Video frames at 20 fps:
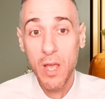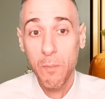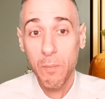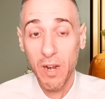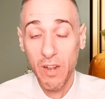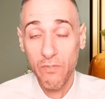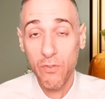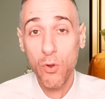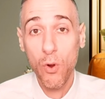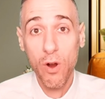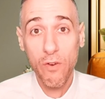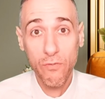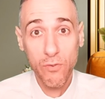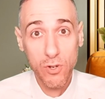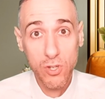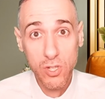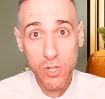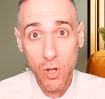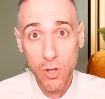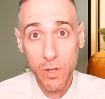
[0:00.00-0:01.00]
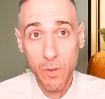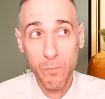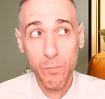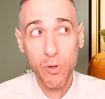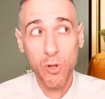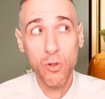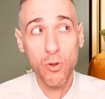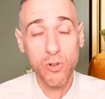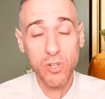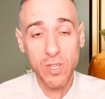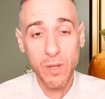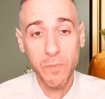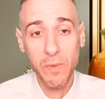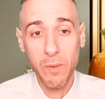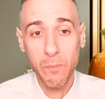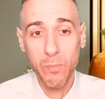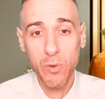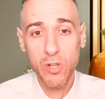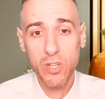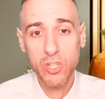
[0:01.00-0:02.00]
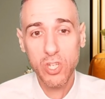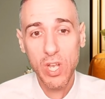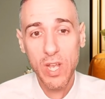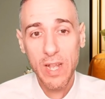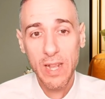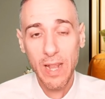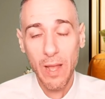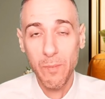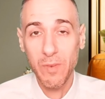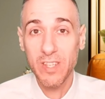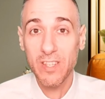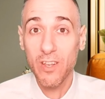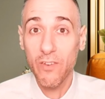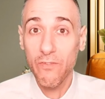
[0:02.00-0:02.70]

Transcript: But if you are for a stalling bull or something bullish, that means